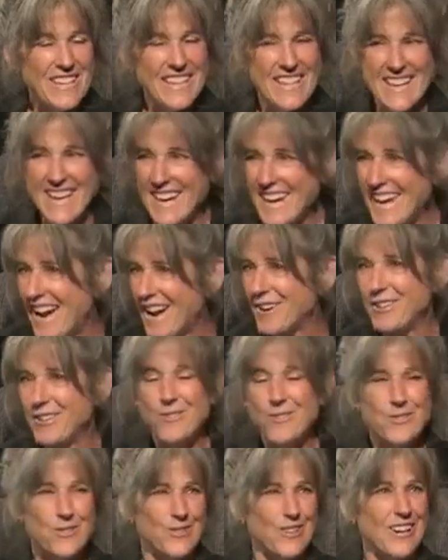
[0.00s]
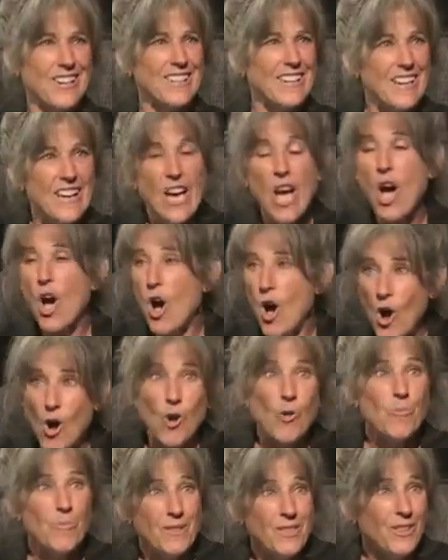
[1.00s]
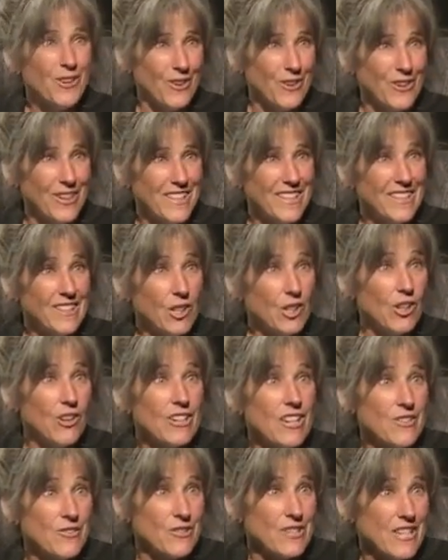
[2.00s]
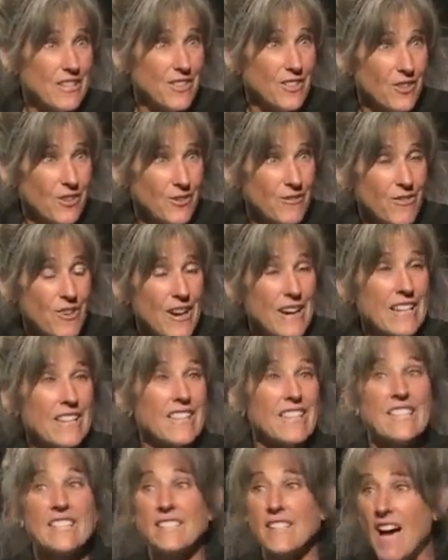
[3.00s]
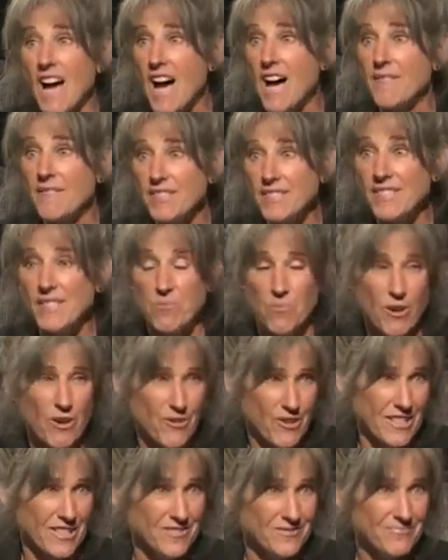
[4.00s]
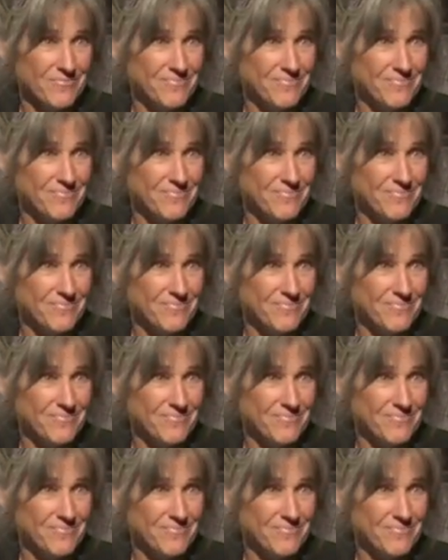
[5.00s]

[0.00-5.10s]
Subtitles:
Get out of your truck, open the hood, and look underneath the hood for anything that's obviously broken.